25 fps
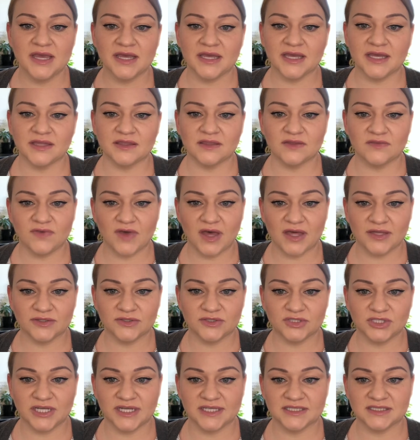in the value
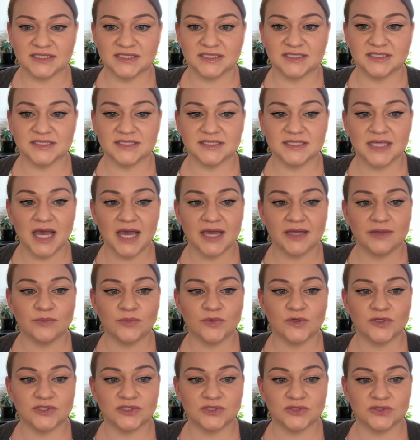chain to design,
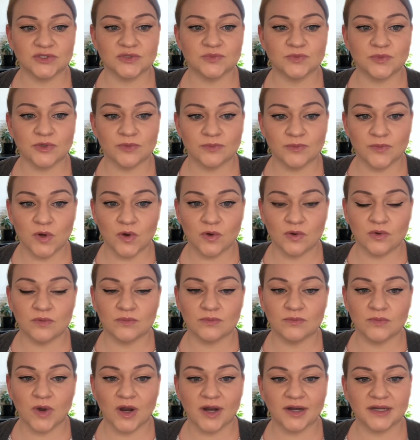produce, promote,
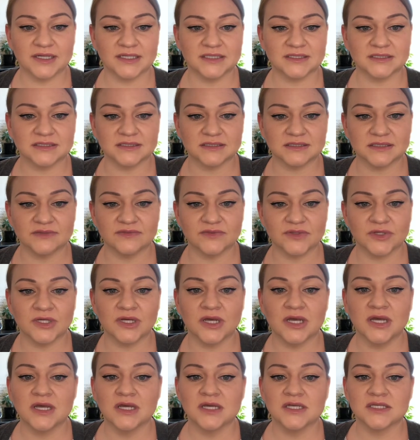market, deliver,
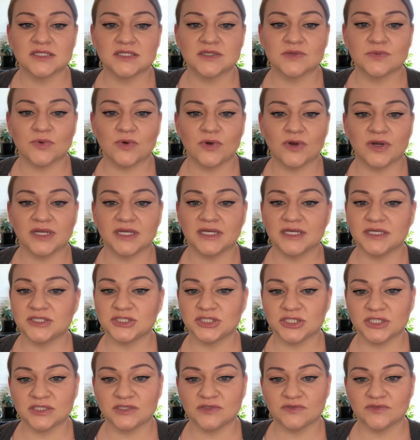support each
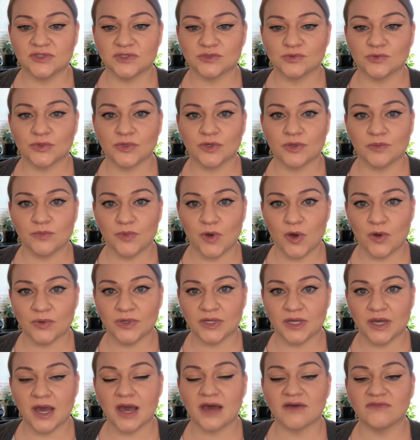individual
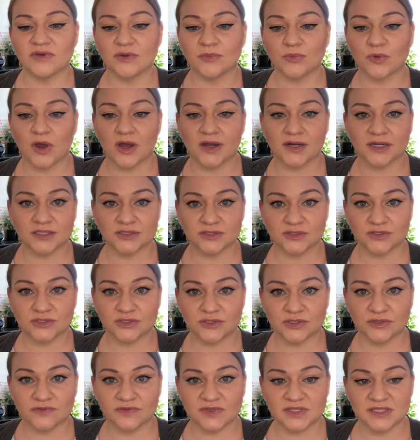component of a product or
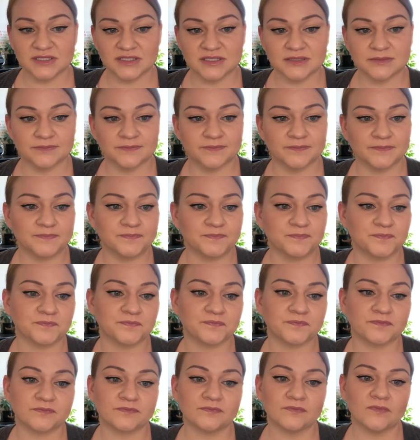service.
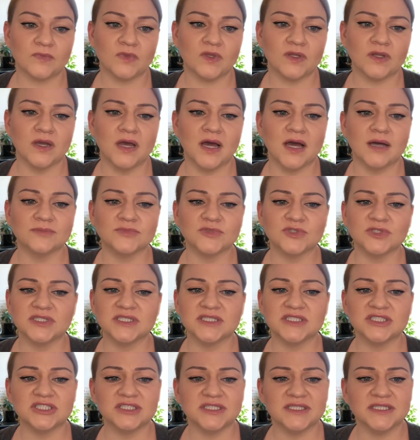
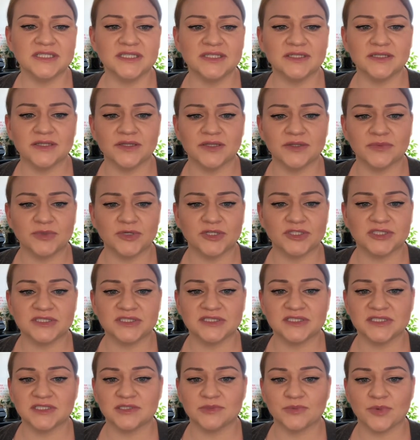Traditionally, the
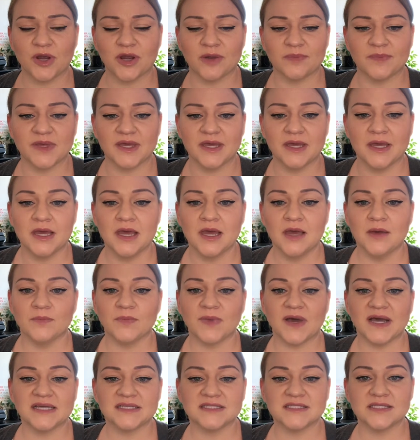purchasing department
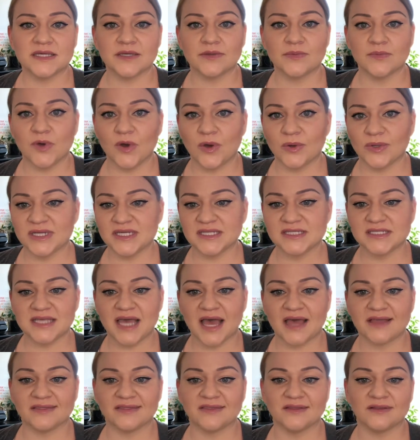buys the components
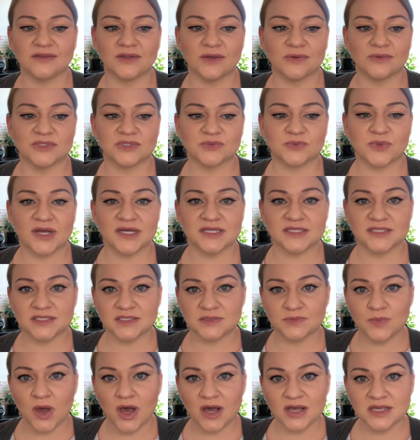at the lowest prices
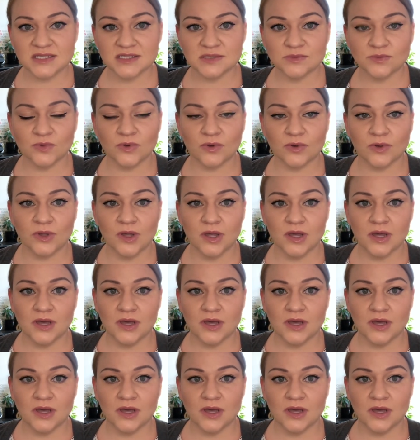possible